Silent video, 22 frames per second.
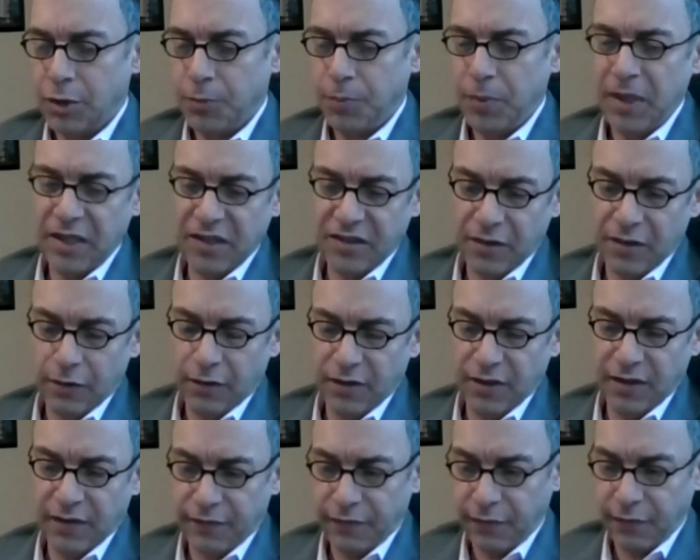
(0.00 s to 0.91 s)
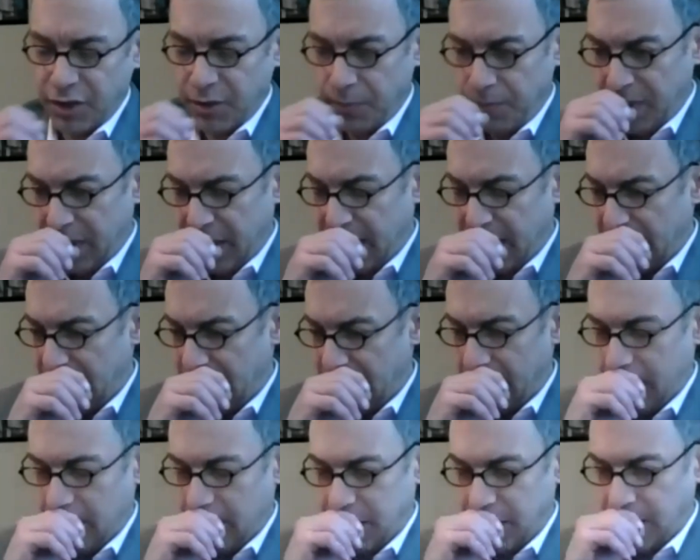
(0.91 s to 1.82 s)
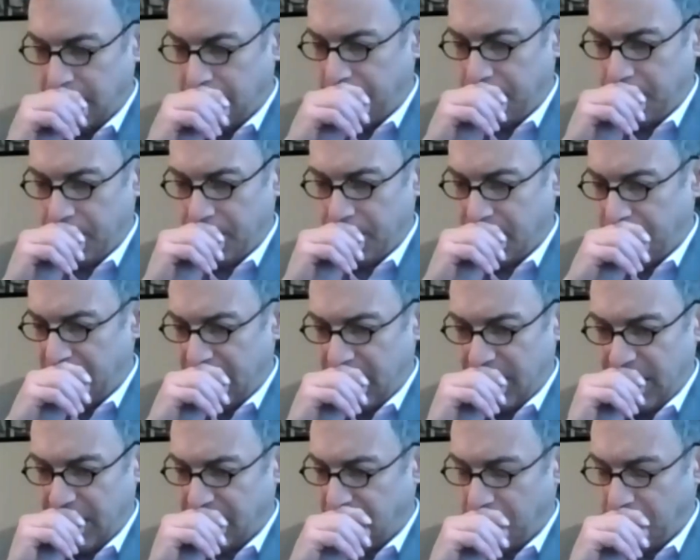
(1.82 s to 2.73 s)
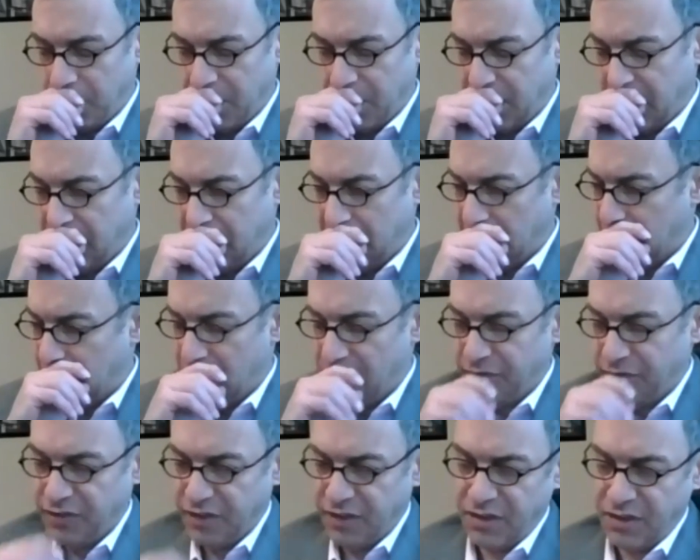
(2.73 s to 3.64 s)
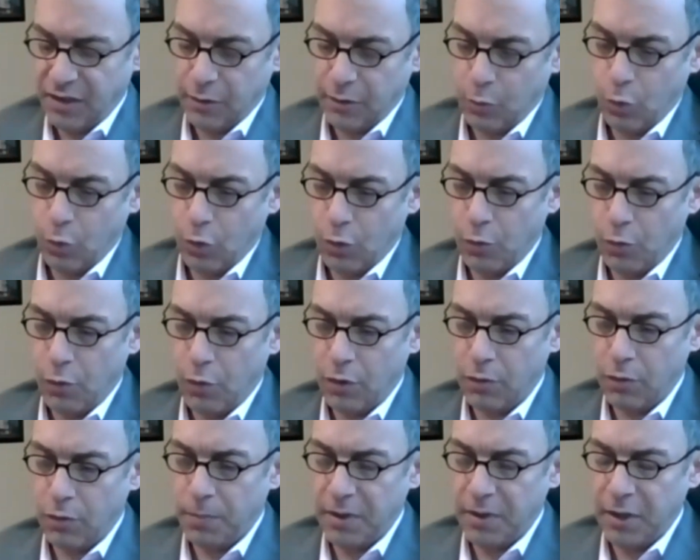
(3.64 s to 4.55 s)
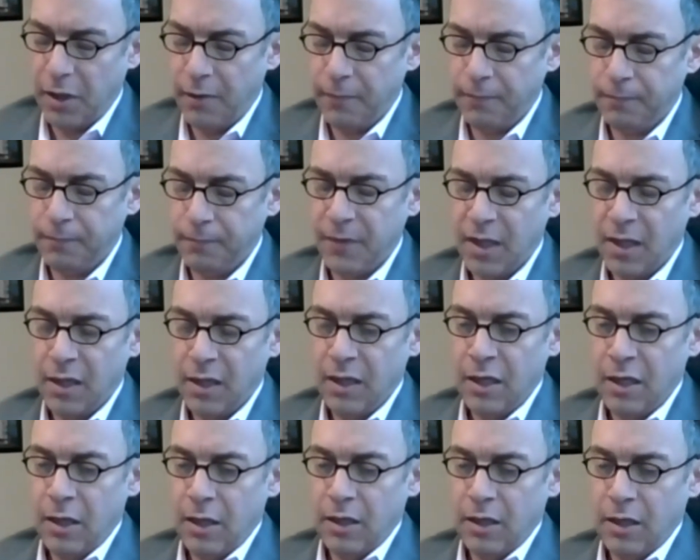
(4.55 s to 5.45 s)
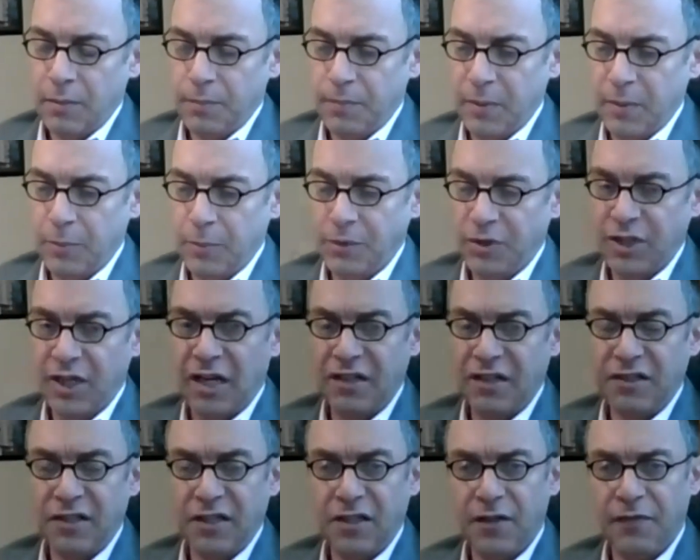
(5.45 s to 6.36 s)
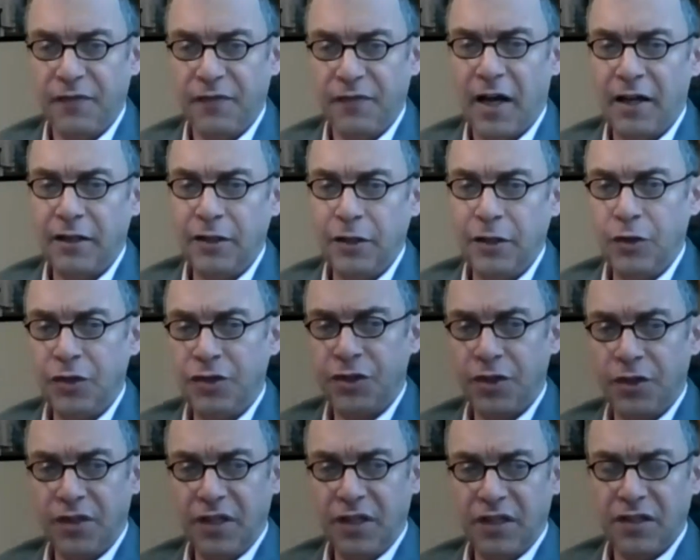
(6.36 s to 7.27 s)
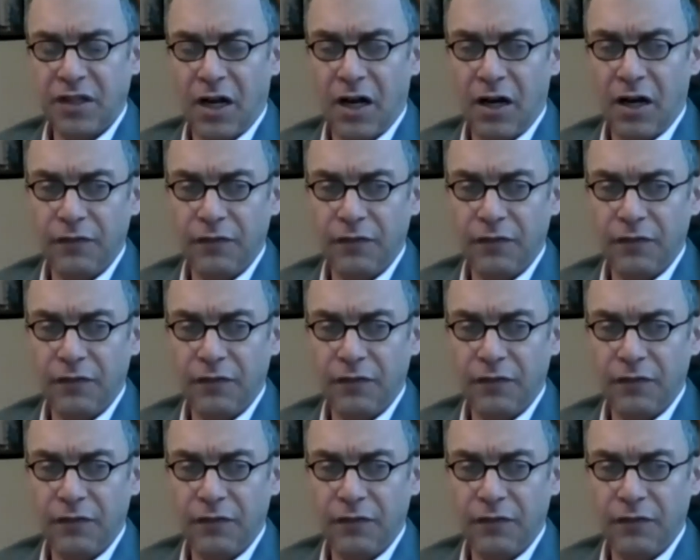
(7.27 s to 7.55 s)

Japan's a little different. Japan hasn't been in a conflict, the Second World War, but people in the United States have gotten used to these